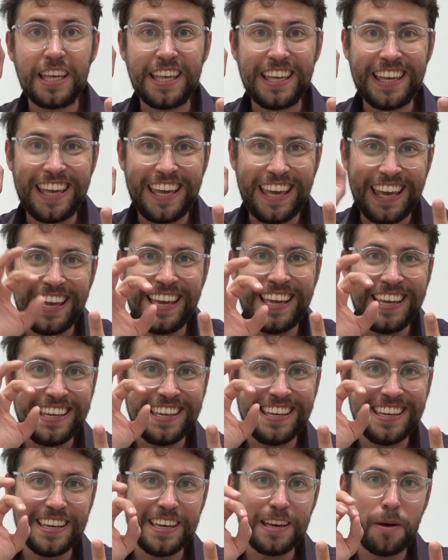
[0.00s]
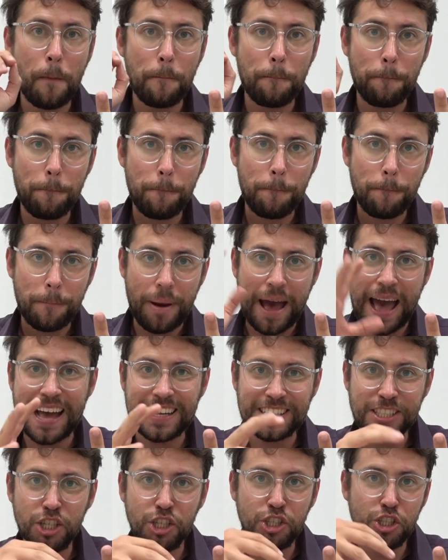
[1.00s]
key
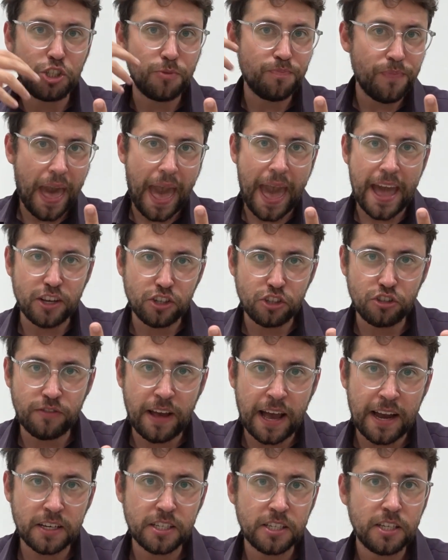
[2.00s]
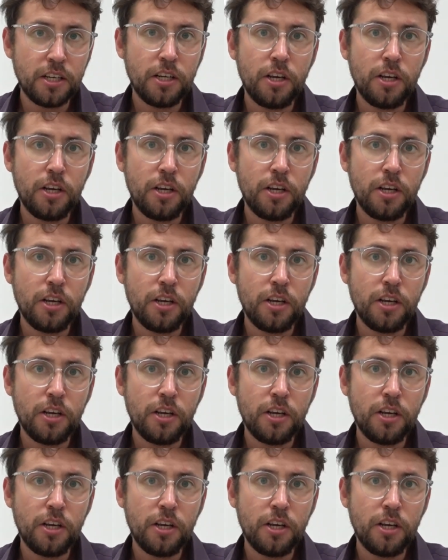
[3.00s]
passage extract